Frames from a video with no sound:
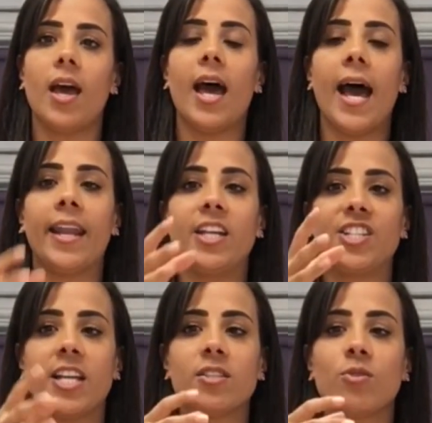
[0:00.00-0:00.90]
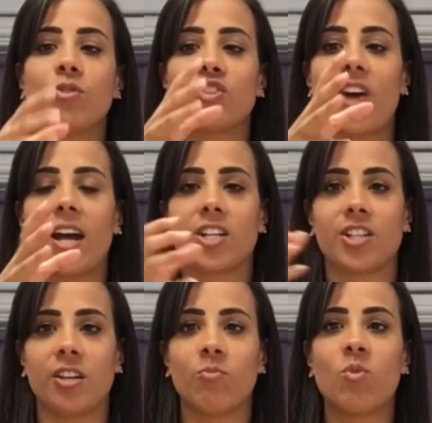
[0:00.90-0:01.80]
and a gentle
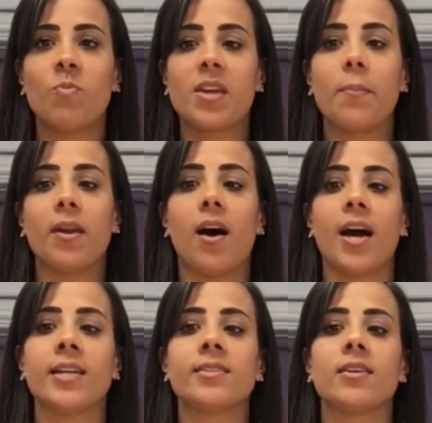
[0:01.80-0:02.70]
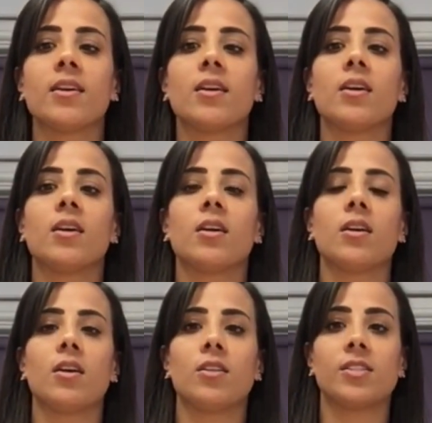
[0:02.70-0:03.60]
traction will be applied
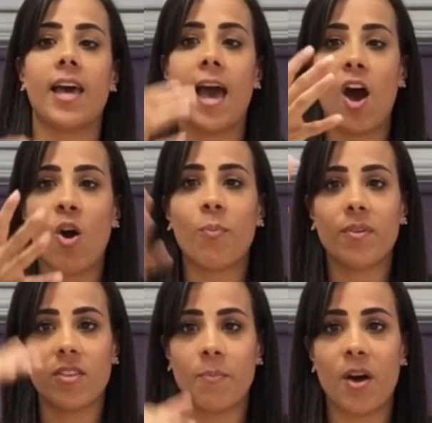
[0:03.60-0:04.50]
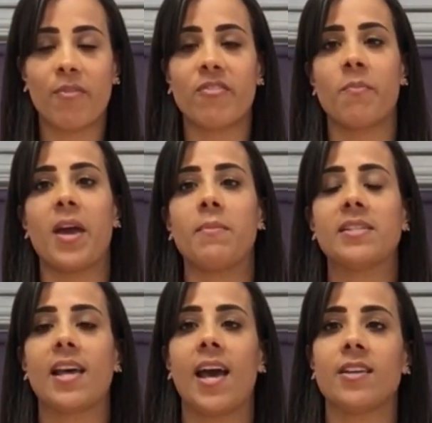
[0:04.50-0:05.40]
to help the birth of your baby's
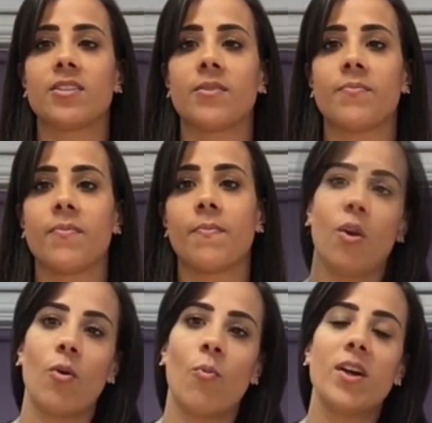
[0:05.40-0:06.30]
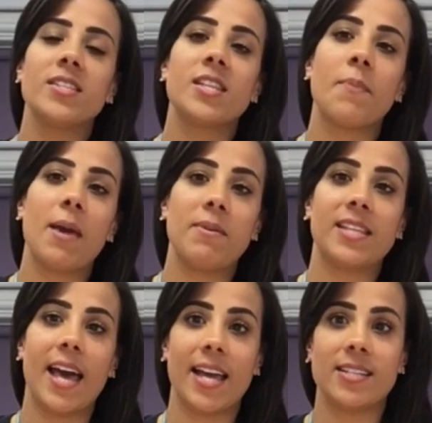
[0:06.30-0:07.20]
head. Once the baby's
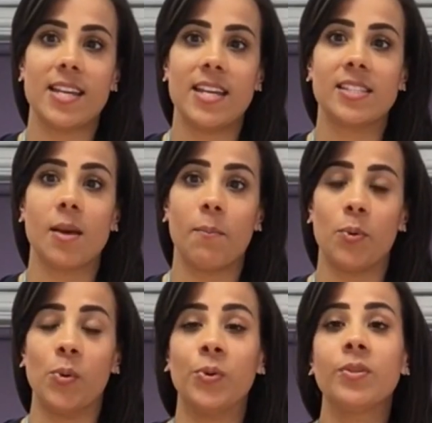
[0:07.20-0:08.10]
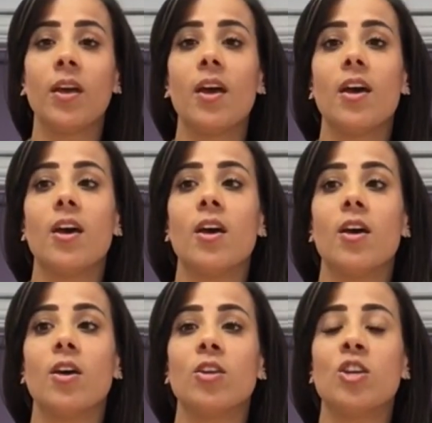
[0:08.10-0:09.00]
head is born,
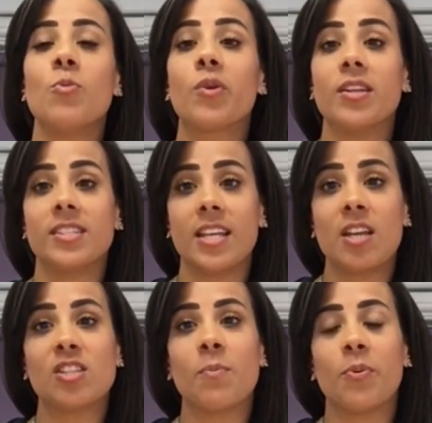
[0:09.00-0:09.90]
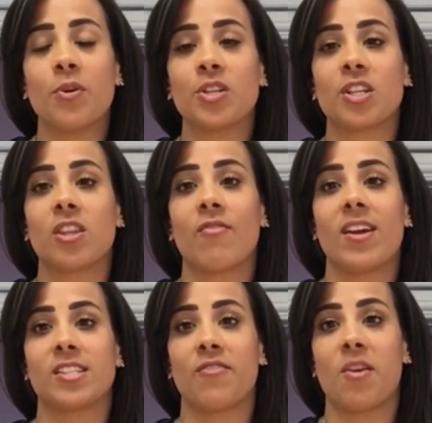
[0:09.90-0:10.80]
you will continue to push the
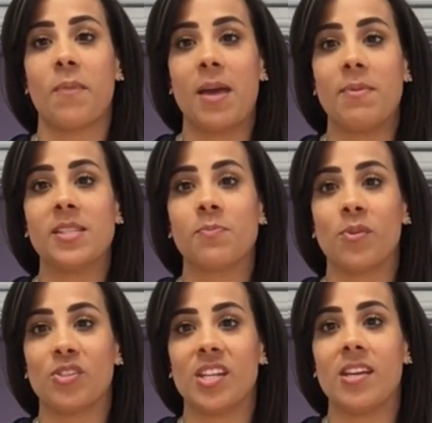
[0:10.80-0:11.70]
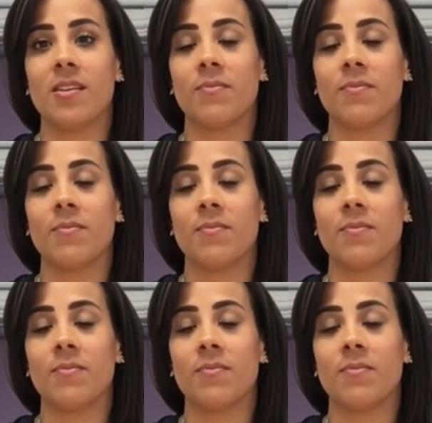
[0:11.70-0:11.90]
rest of your baby's body